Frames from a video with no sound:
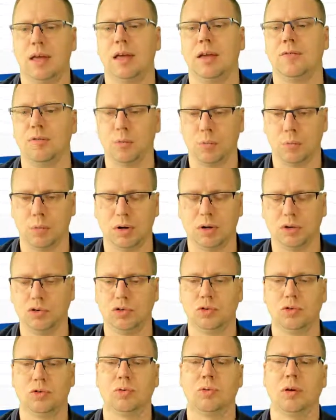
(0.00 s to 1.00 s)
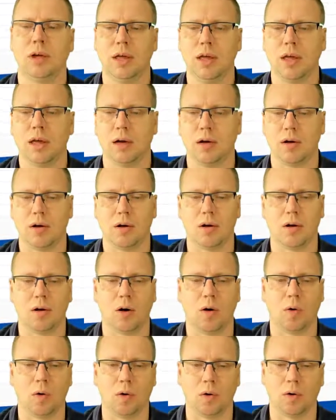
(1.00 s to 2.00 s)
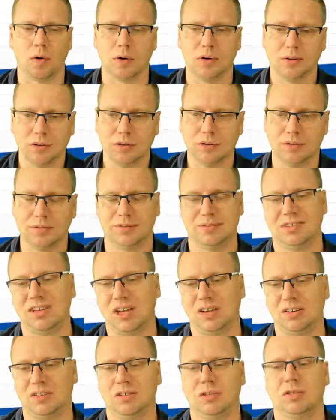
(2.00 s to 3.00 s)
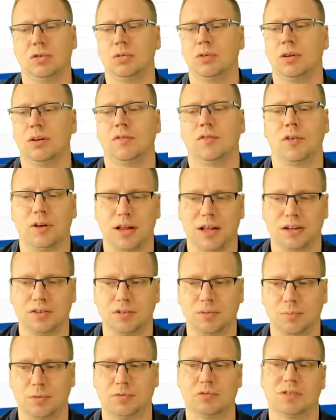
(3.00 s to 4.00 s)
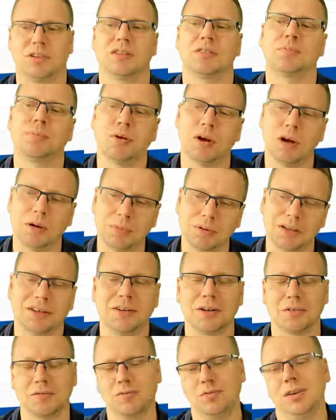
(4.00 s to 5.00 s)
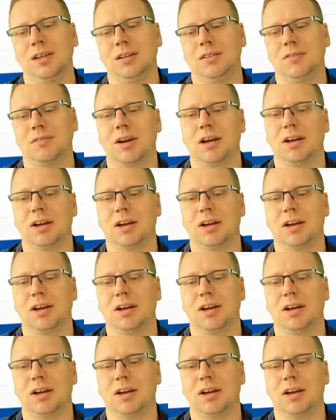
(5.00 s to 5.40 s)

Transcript: If we want to, or change it to different attributes. It's probably not really